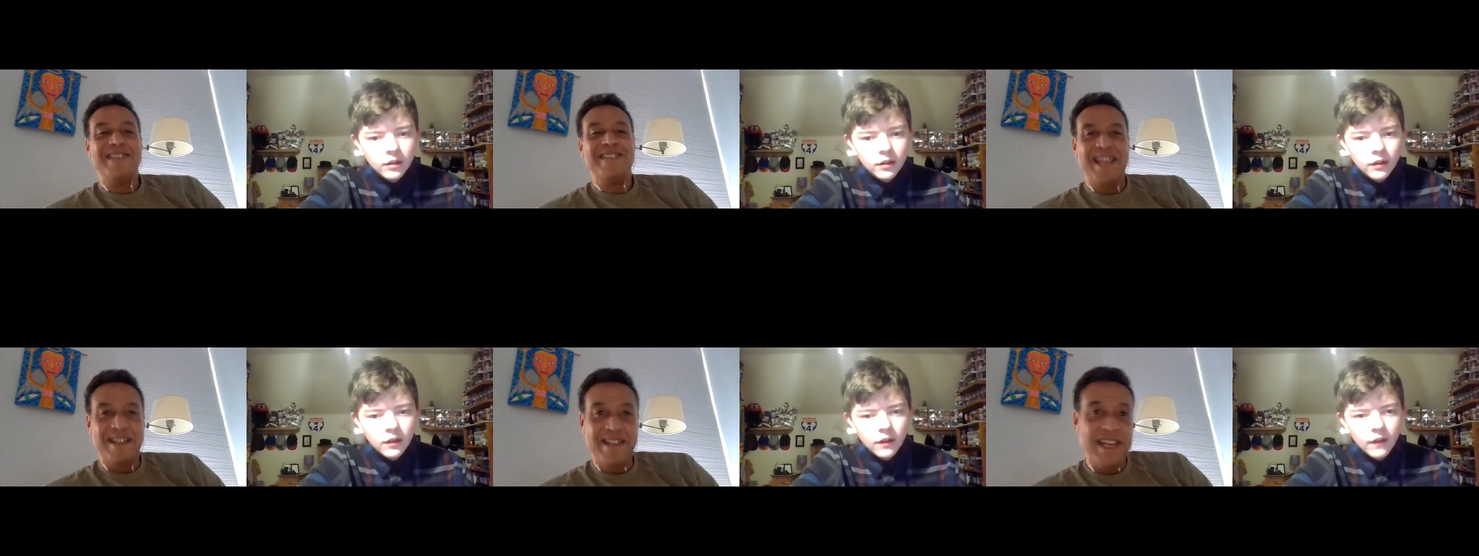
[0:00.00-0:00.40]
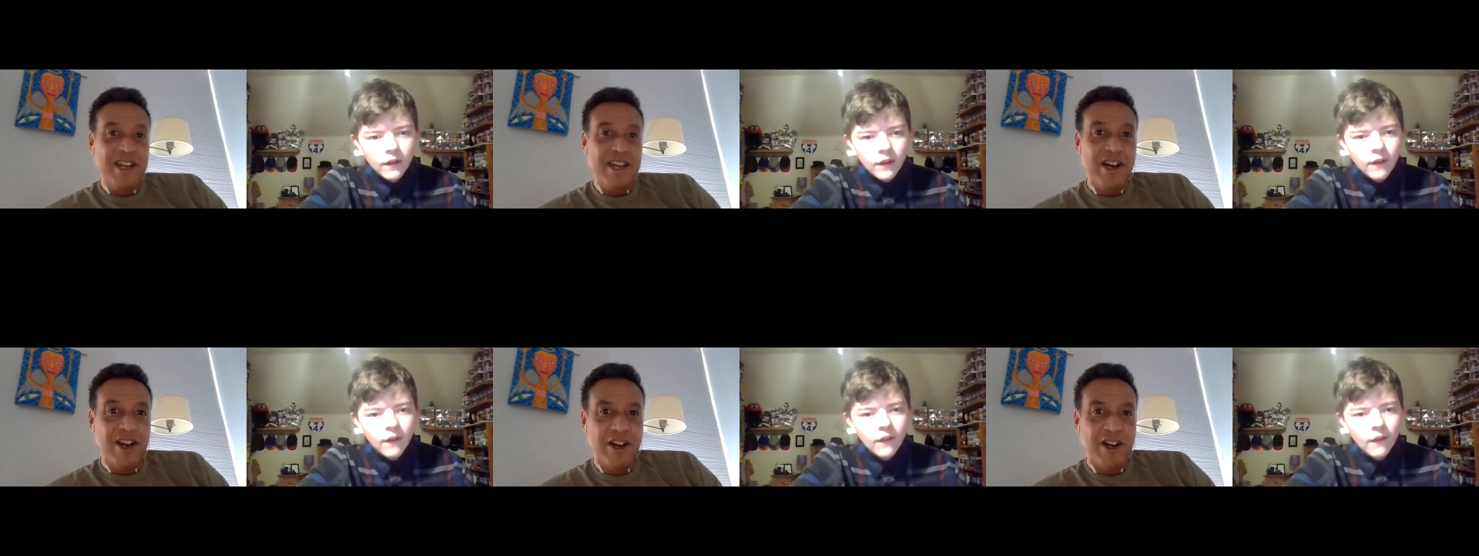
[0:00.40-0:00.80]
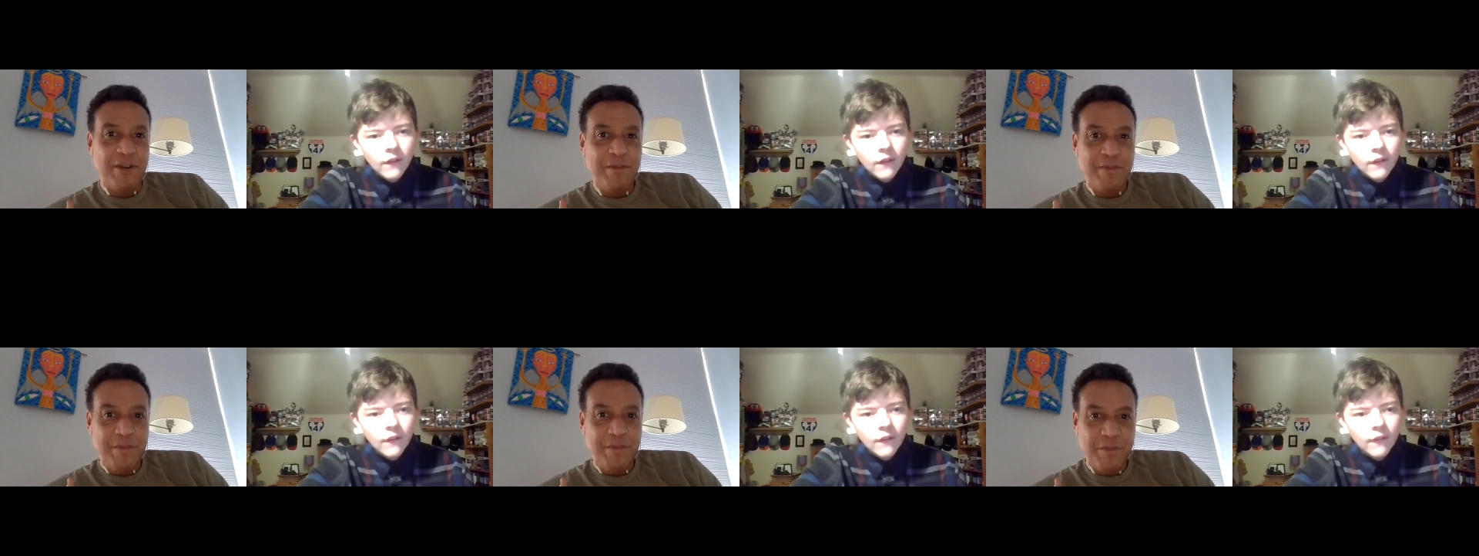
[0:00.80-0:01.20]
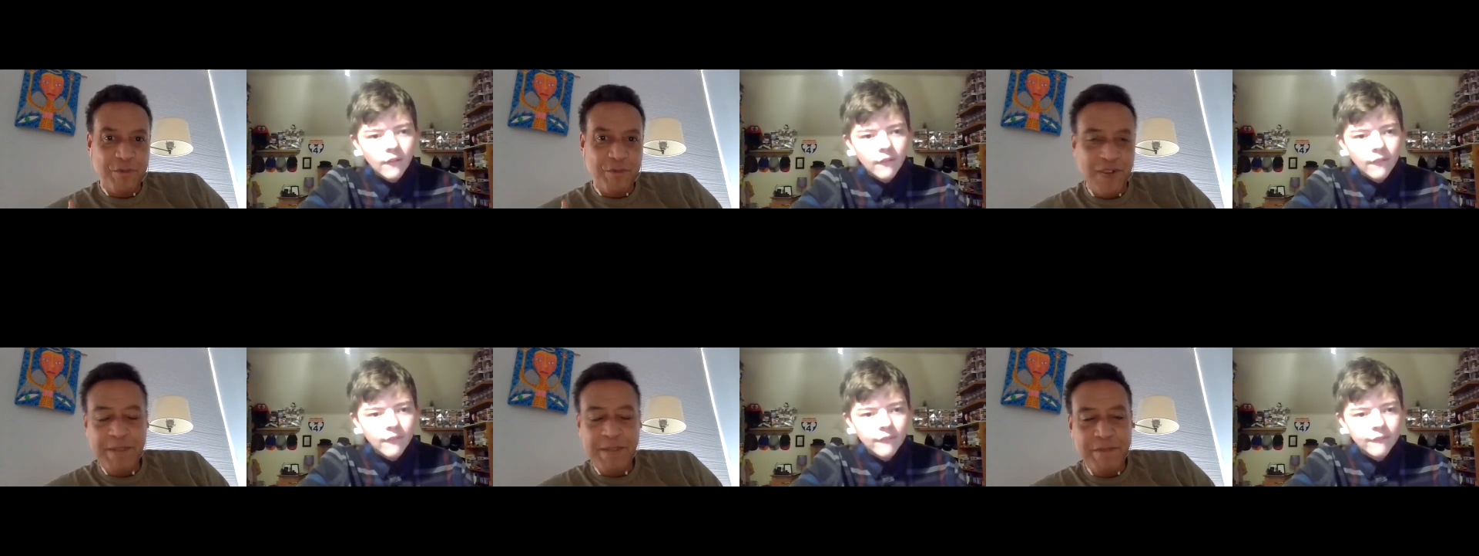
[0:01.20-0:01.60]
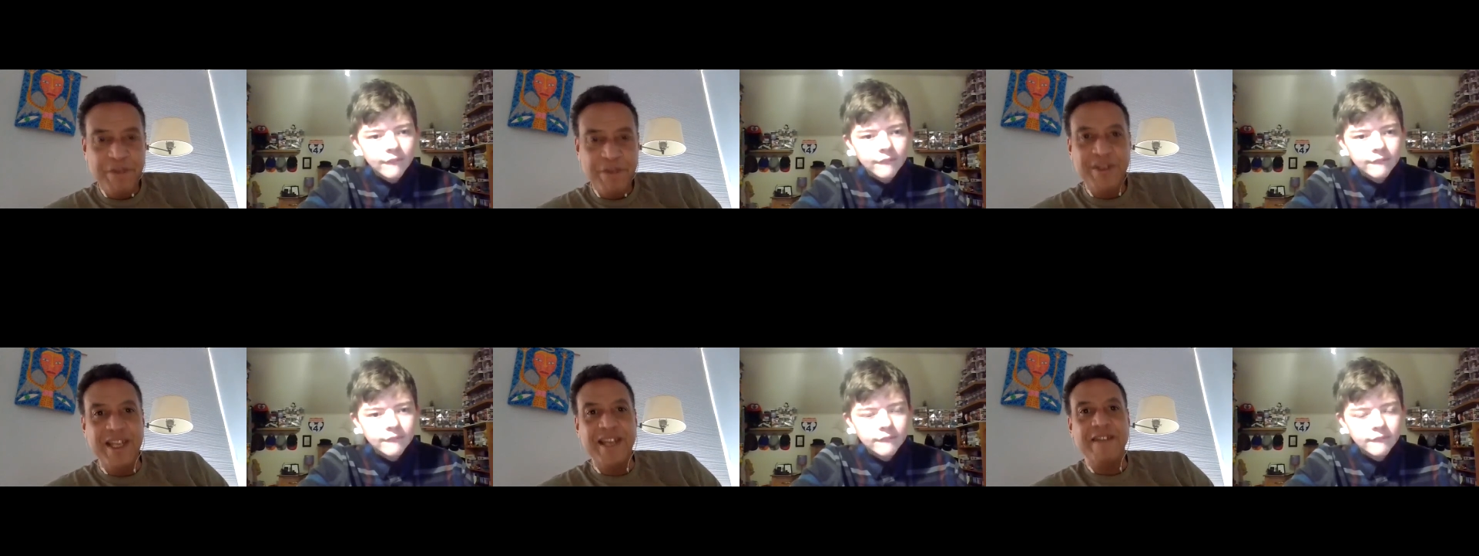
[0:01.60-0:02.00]
Speaker 1: and they are
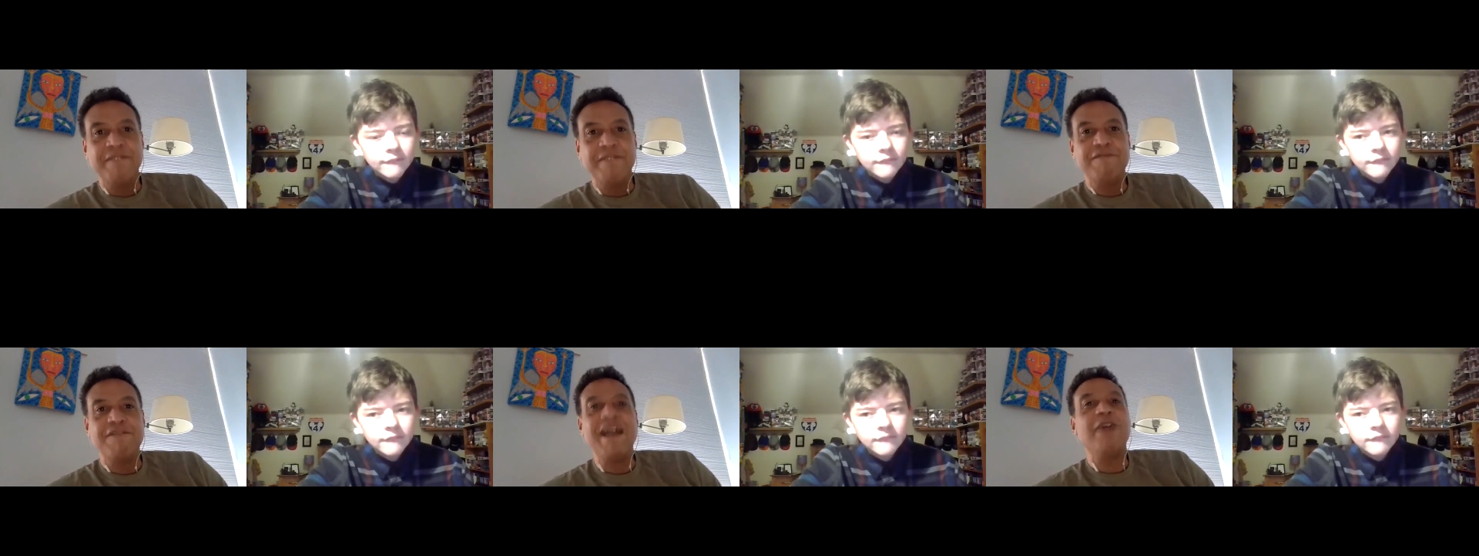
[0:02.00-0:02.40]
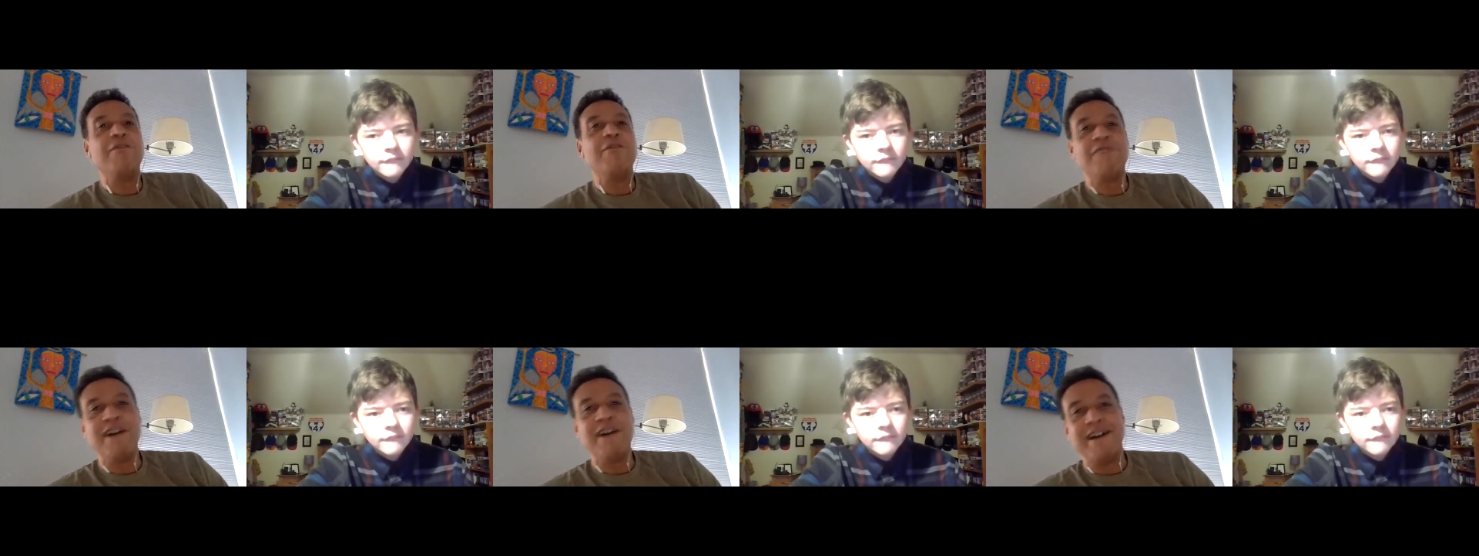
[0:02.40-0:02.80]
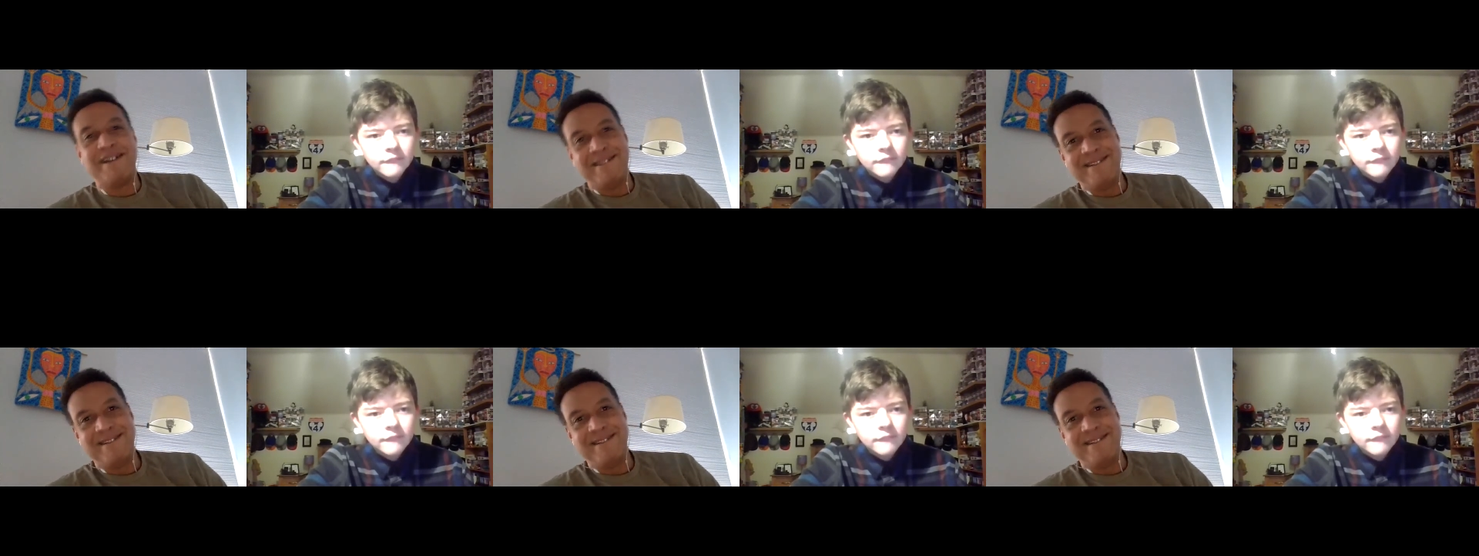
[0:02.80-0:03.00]
rebooting Fraggle Rock.